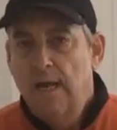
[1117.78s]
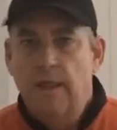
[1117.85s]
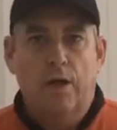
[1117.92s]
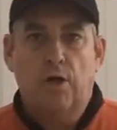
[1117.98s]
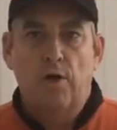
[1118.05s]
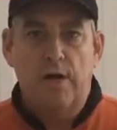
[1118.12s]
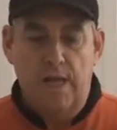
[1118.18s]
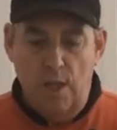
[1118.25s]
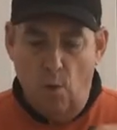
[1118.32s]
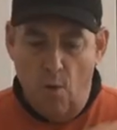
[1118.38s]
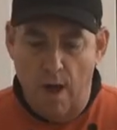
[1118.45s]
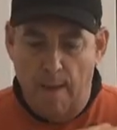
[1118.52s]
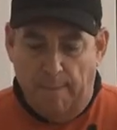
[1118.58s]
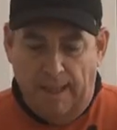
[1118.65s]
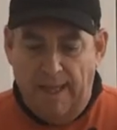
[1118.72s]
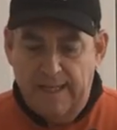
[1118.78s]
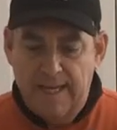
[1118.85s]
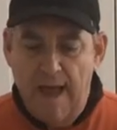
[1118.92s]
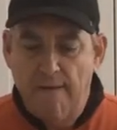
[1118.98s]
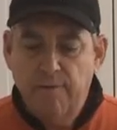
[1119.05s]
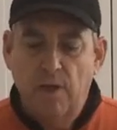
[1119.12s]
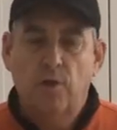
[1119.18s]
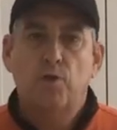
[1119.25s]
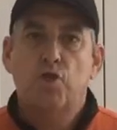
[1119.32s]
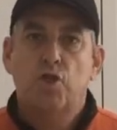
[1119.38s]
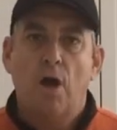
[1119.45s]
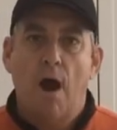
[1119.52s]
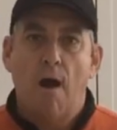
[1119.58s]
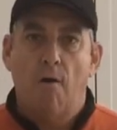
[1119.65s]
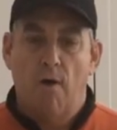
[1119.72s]
They're good either way, but I like to have a little
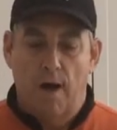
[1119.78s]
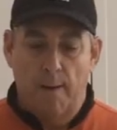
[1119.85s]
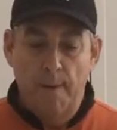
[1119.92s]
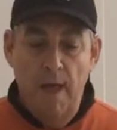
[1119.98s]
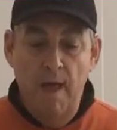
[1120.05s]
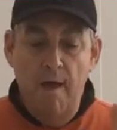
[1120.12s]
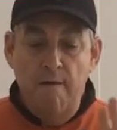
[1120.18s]
char on them.